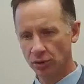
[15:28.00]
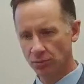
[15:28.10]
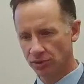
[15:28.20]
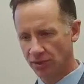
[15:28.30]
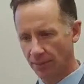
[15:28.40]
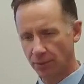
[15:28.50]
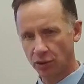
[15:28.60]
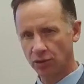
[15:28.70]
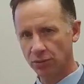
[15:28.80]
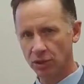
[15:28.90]
separate
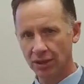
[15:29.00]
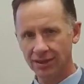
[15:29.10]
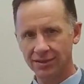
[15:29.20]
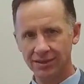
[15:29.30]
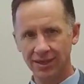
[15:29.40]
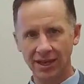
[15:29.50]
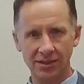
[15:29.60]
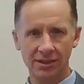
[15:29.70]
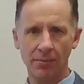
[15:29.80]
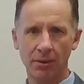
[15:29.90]
communities attend
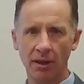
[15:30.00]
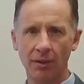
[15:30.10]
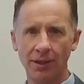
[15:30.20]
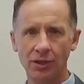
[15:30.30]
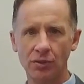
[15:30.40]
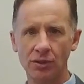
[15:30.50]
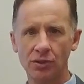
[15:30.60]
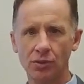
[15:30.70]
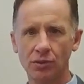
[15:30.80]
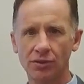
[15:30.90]
separate elementary
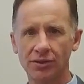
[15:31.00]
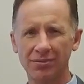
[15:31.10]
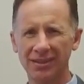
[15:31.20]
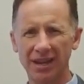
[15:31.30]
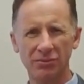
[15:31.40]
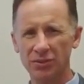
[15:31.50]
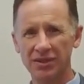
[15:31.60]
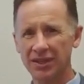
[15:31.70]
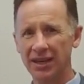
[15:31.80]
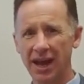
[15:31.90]
schools. Sometimes we
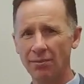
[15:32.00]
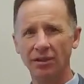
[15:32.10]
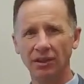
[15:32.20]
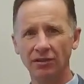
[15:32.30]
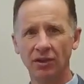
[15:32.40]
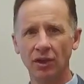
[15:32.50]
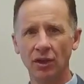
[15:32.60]
see anomalies.